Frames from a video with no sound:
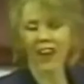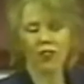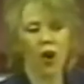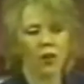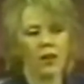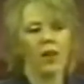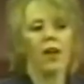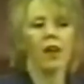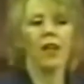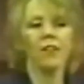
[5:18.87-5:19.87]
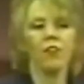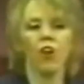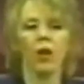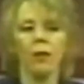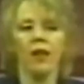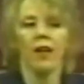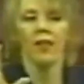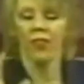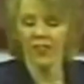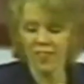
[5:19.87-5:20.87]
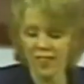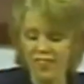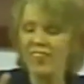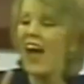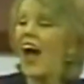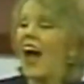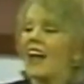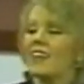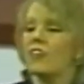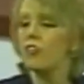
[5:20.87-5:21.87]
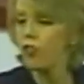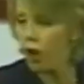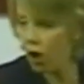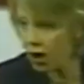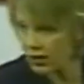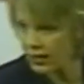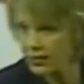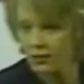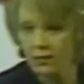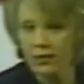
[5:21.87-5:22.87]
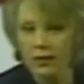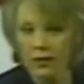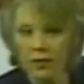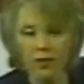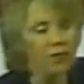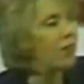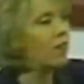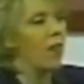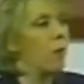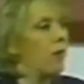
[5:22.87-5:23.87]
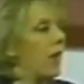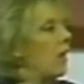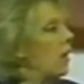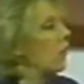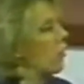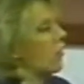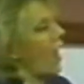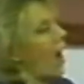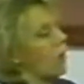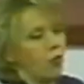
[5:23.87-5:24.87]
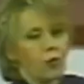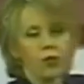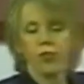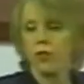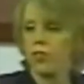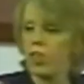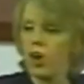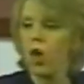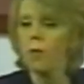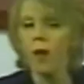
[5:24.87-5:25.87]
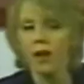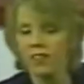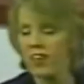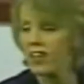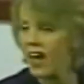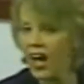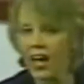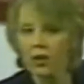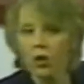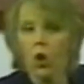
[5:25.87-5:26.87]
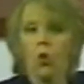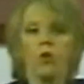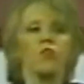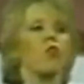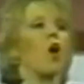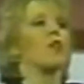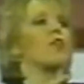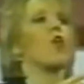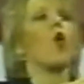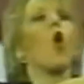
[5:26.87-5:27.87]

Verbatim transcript: God talking. Ladies and gentlemen, this is God talking. This isn't somebody just out there. This is the Almighty God who has drawn this